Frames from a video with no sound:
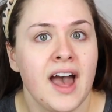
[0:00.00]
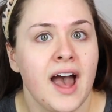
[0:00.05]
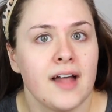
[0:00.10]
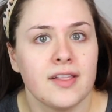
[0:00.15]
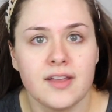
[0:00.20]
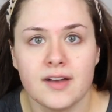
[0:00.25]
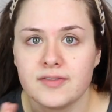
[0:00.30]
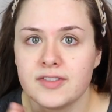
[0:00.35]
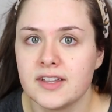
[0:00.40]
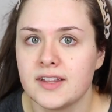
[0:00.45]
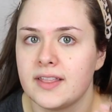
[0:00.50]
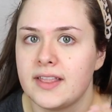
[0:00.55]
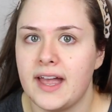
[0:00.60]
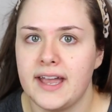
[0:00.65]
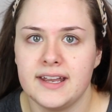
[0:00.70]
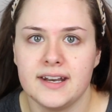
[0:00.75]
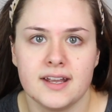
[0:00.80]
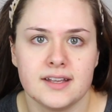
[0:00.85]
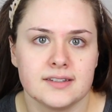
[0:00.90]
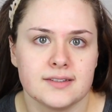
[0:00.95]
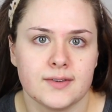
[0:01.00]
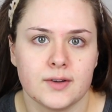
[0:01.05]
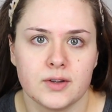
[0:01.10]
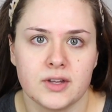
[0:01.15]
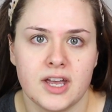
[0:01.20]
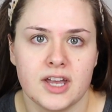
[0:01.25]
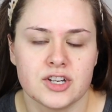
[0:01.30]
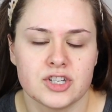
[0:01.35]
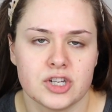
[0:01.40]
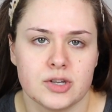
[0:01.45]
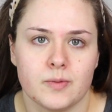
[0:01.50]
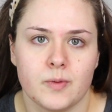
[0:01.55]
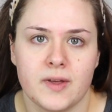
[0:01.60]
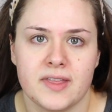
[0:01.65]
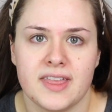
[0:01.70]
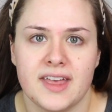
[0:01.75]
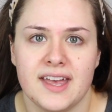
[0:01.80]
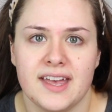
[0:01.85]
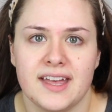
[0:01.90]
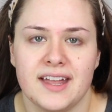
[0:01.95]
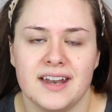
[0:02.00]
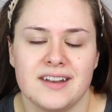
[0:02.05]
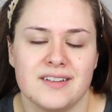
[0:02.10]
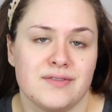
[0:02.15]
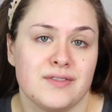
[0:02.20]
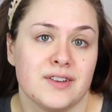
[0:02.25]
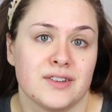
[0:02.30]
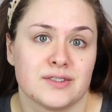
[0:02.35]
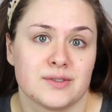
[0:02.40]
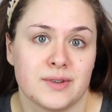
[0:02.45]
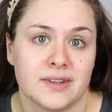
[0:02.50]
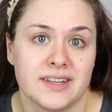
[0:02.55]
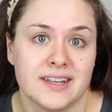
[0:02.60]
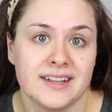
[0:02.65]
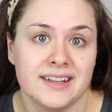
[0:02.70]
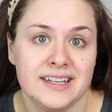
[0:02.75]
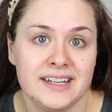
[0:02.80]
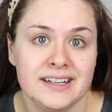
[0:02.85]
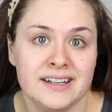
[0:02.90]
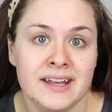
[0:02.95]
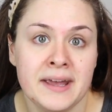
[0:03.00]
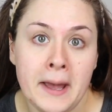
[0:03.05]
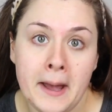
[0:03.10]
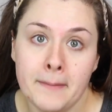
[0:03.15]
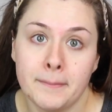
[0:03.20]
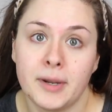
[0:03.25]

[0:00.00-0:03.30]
I love the light exfoliation with it, and it feels really clean,